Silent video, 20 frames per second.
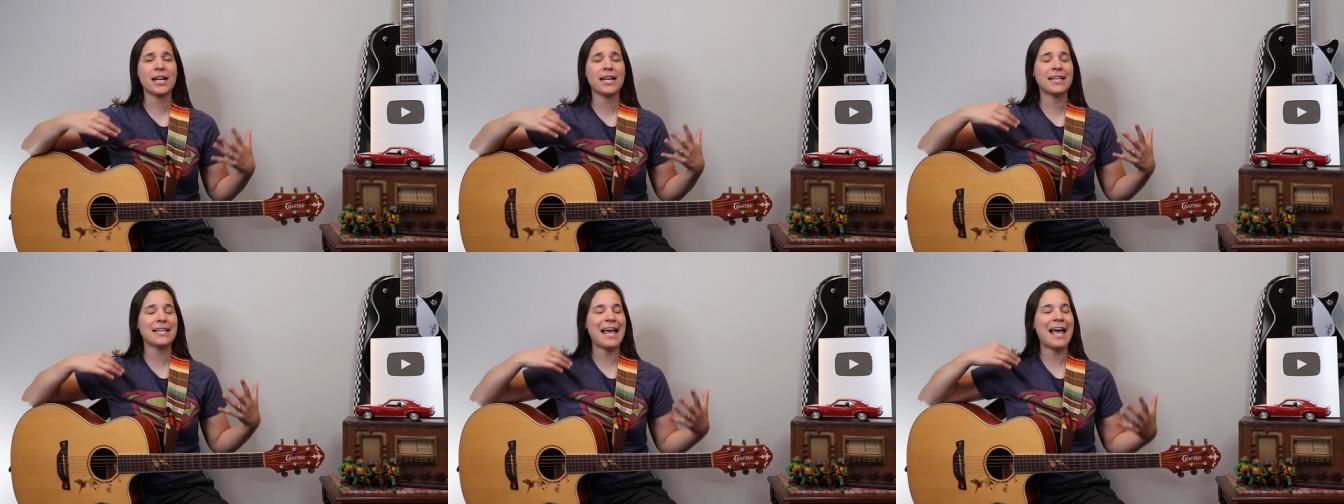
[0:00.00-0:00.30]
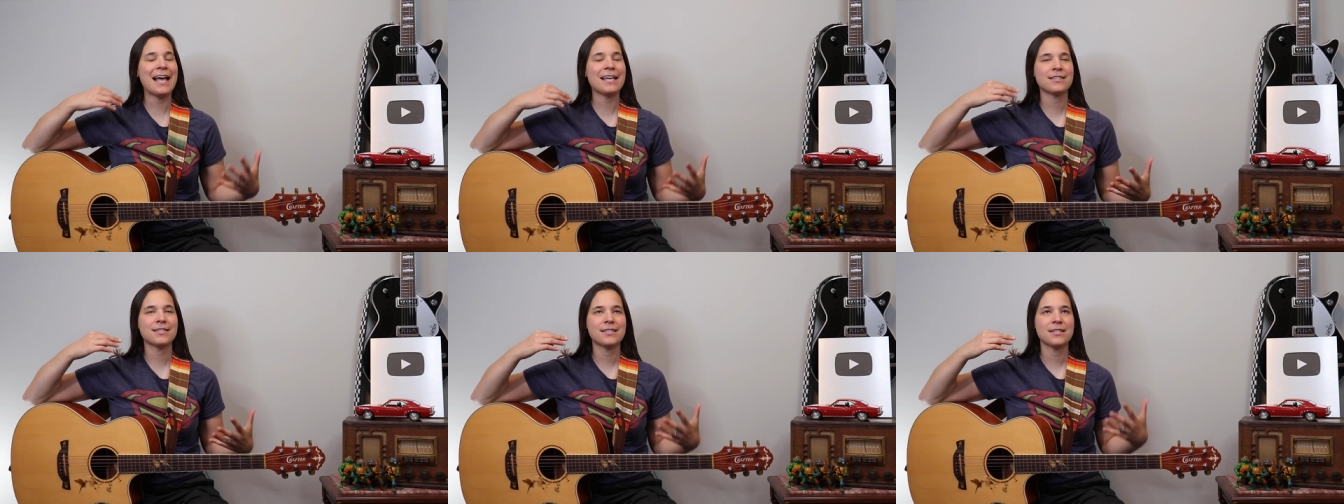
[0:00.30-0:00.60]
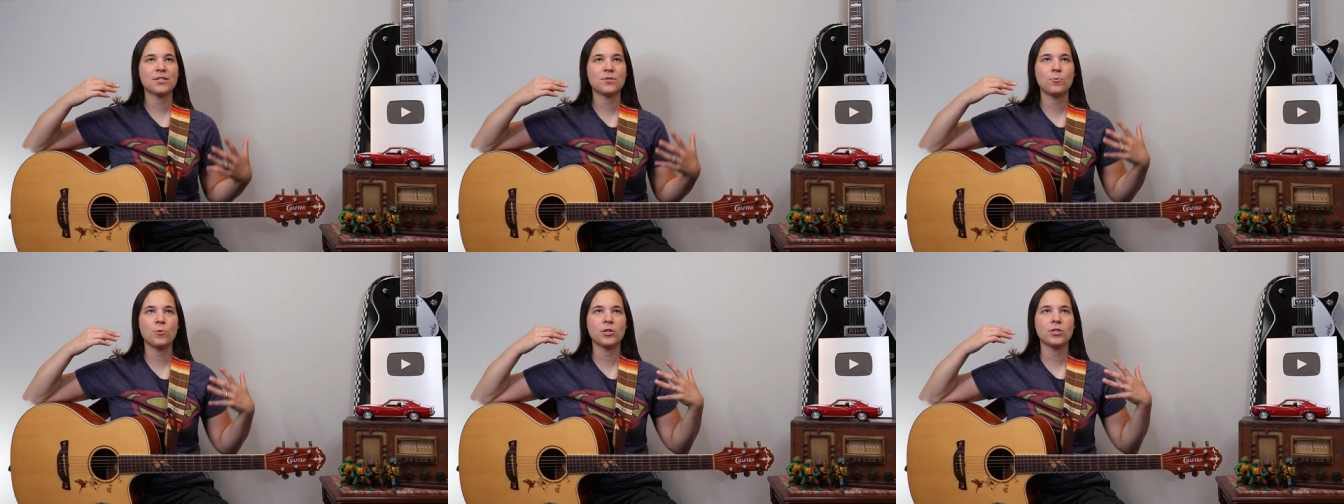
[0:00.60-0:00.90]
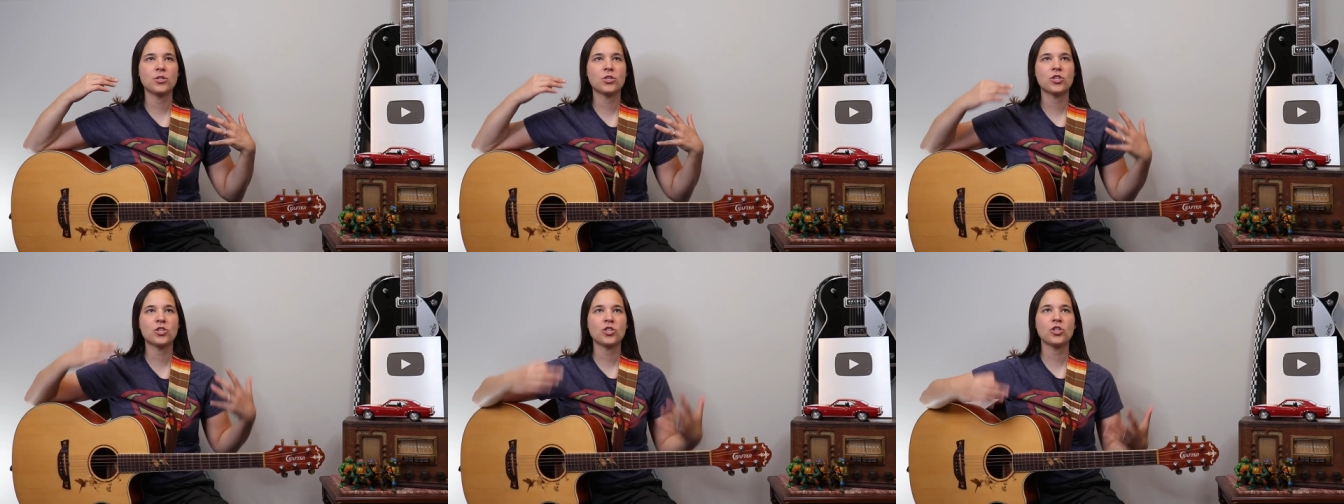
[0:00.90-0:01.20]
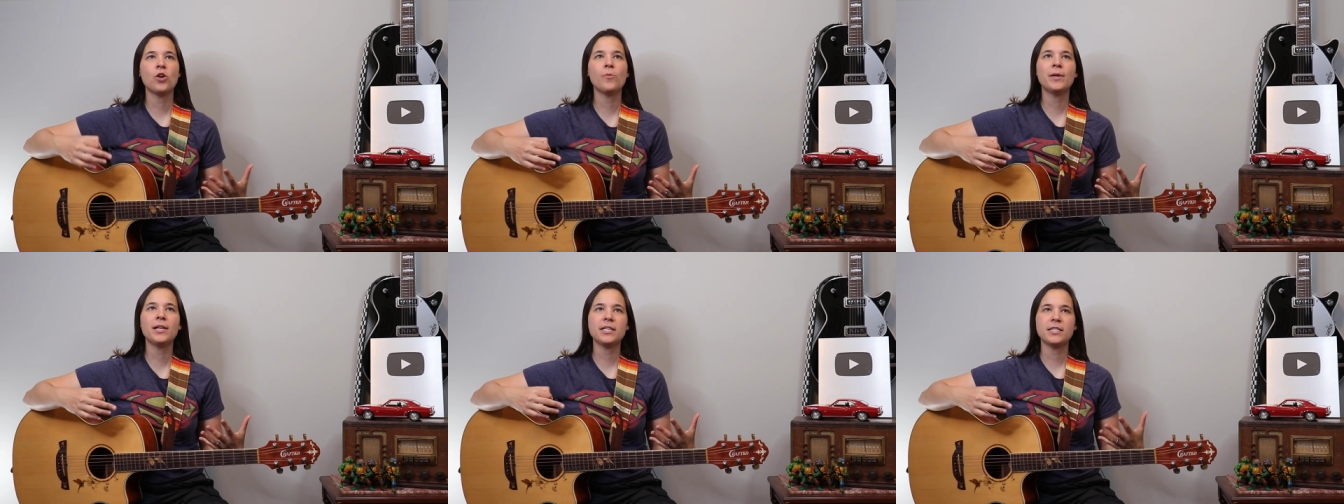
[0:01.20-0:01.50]
I get asked this one
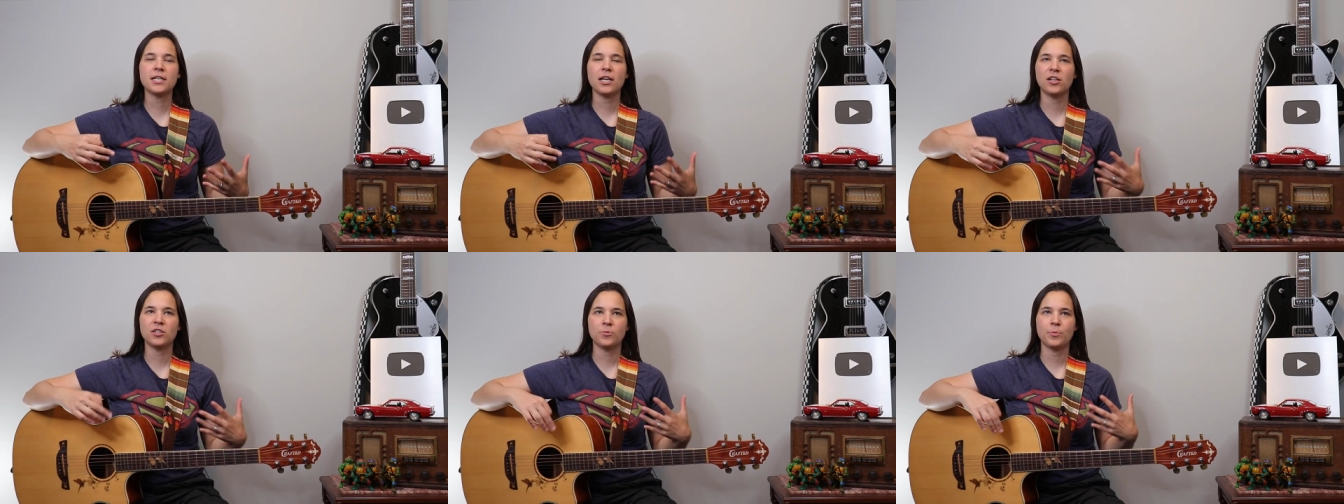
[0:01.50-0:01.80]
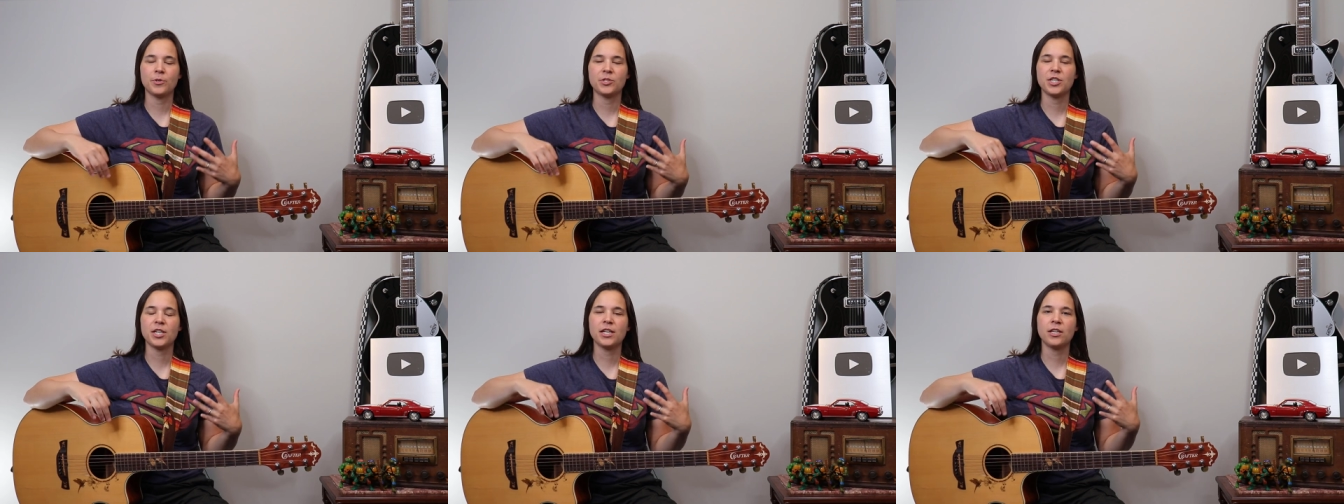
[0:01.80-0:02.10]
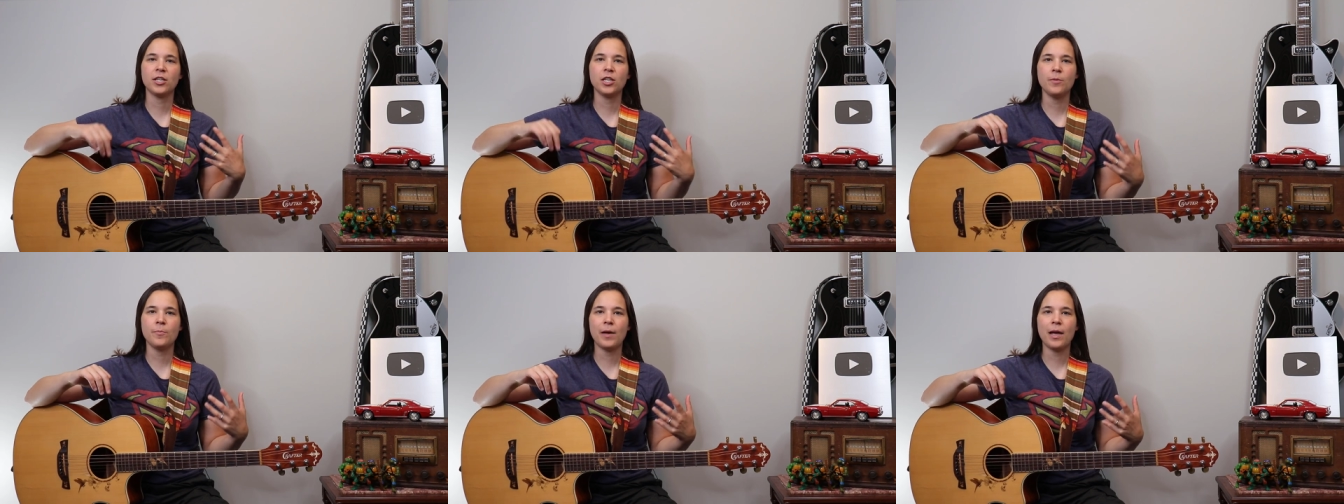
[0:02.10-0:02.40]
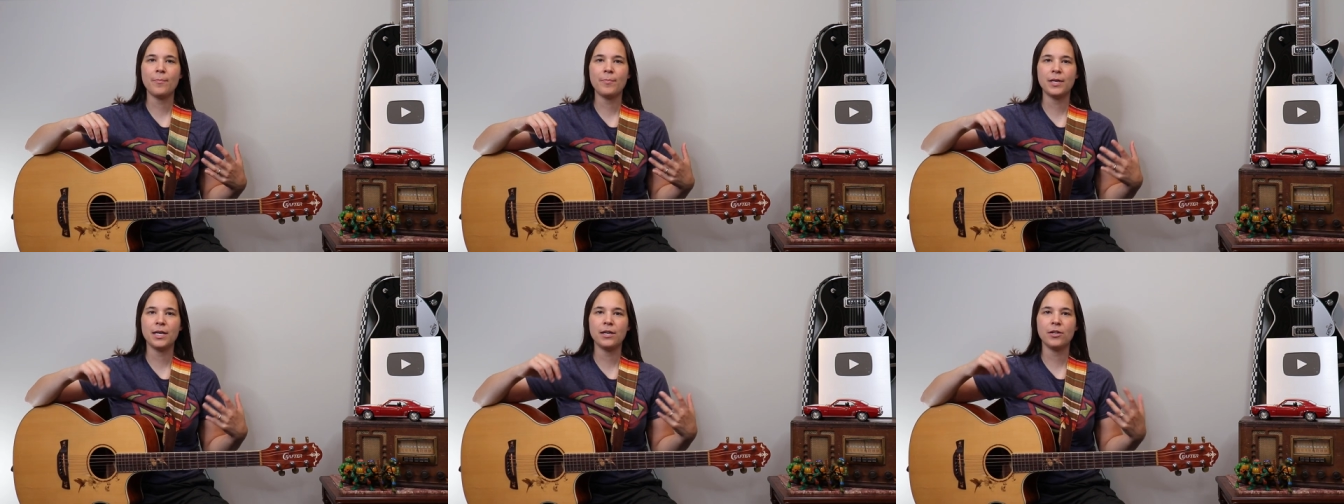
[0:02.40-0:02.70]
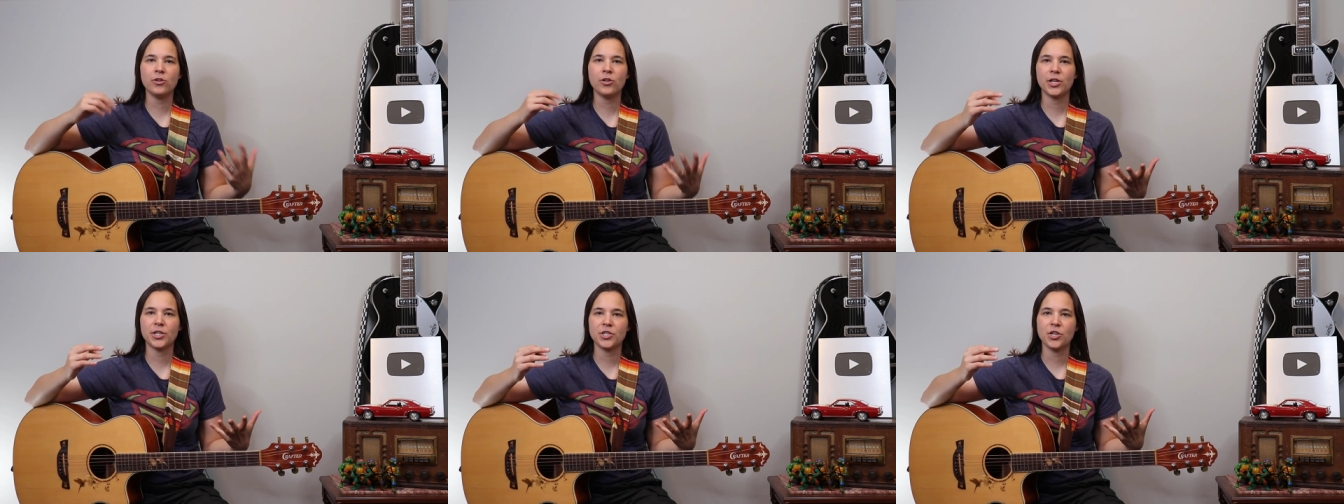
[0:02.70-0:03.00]
so many times, particularly by
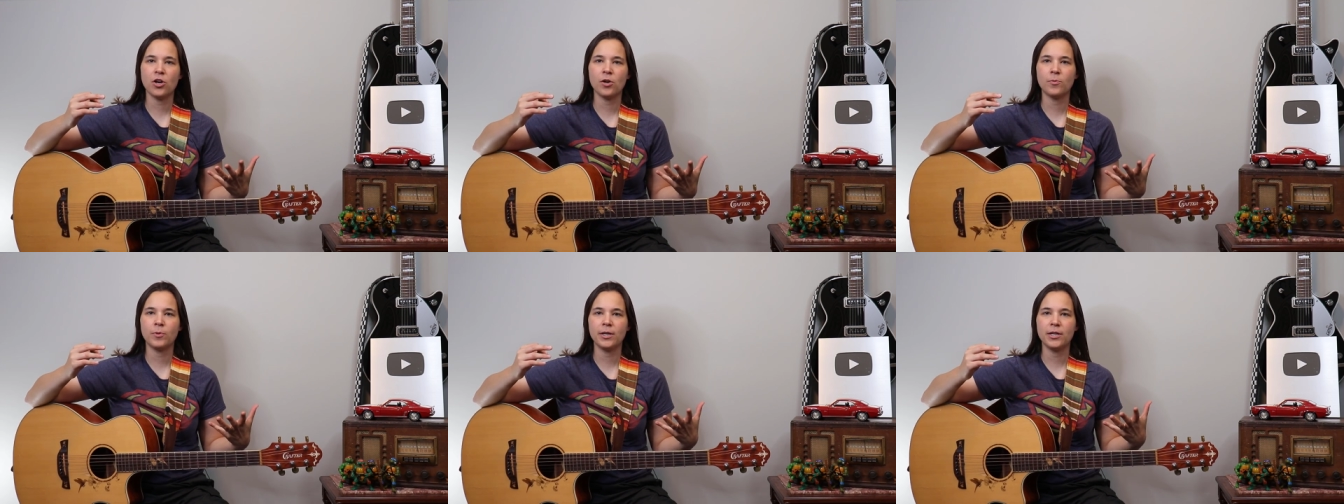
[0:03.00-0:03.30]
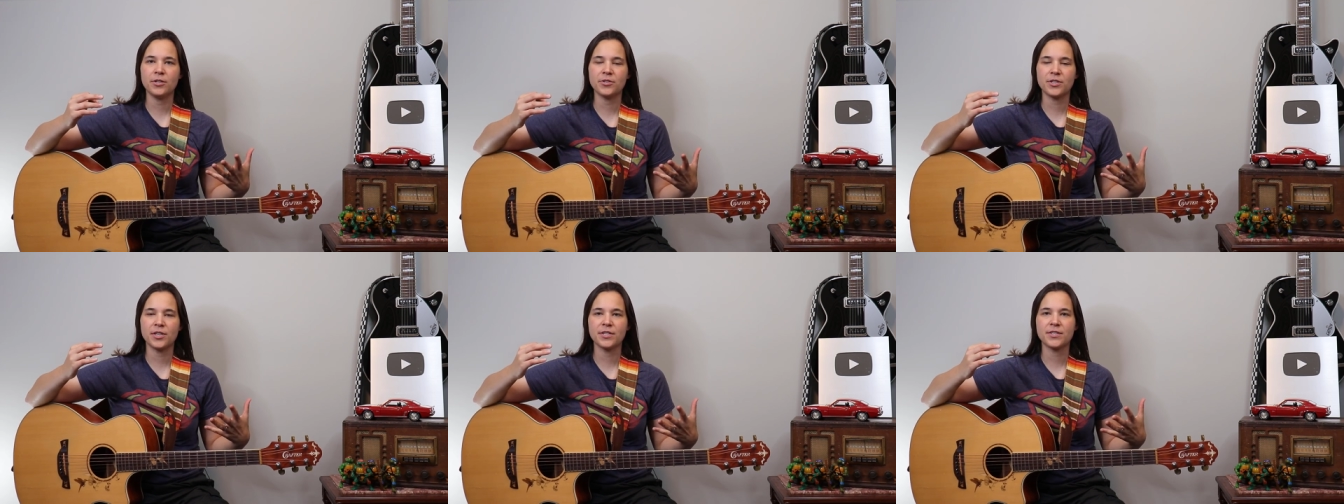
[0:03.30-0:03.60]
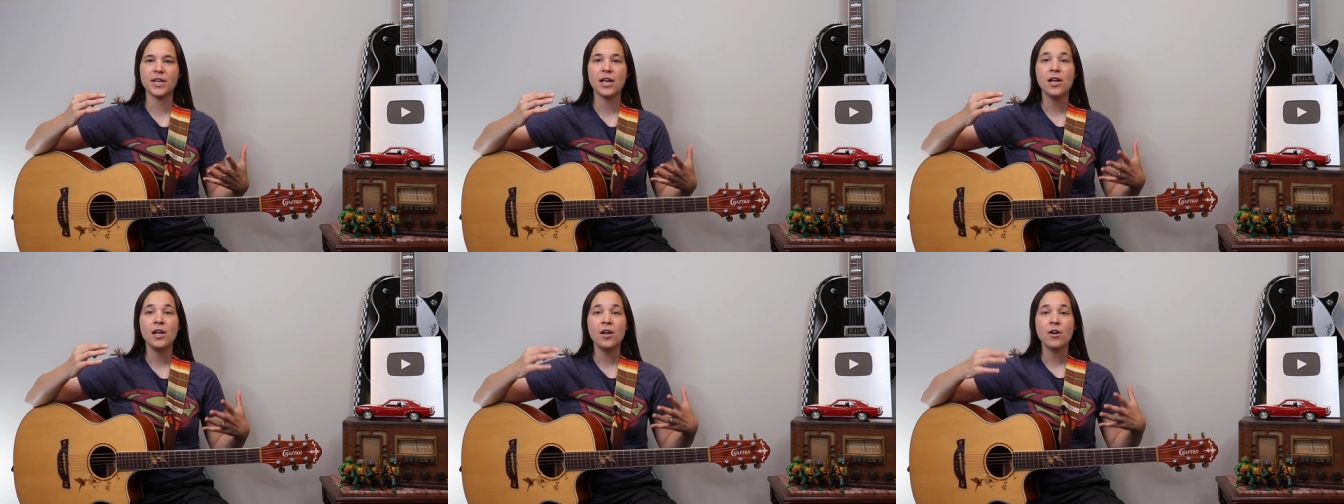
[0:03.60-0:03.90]
beginner guitar players, because